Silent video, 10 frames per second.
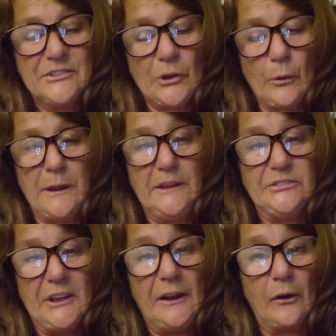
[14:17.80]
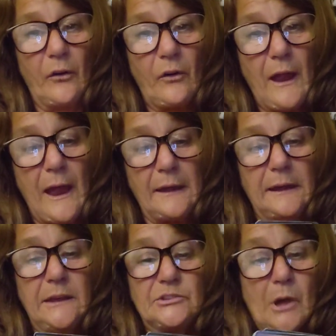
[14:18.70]
so he's here
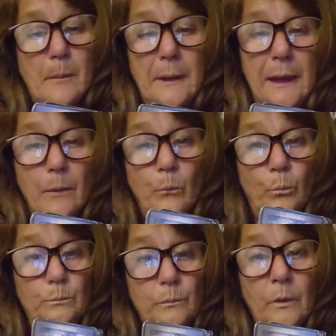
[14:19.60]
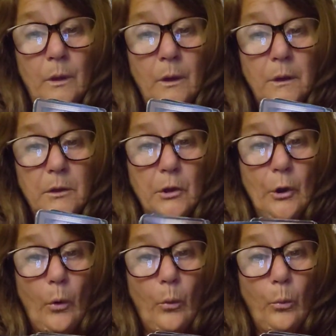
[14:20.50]
and he's coming in. You
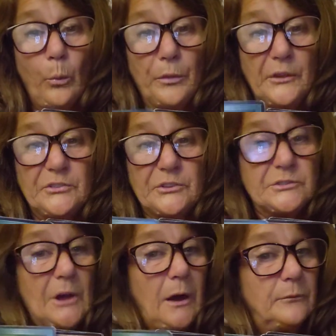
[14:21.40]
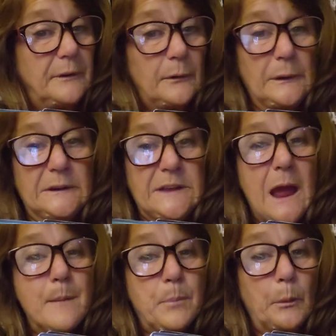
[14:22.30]
know, this is a very
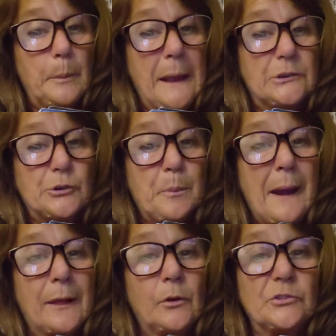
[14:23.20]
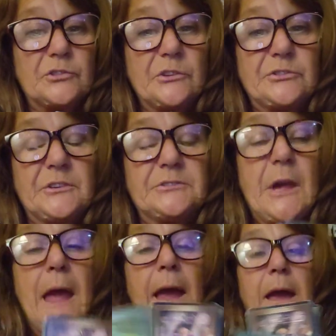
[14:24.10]
dapper Page of Pentacles. This is
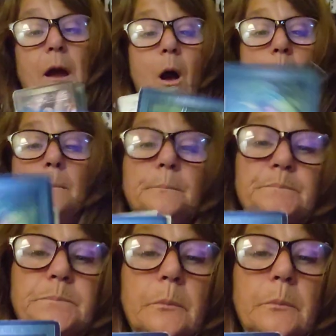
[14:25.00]
a, um,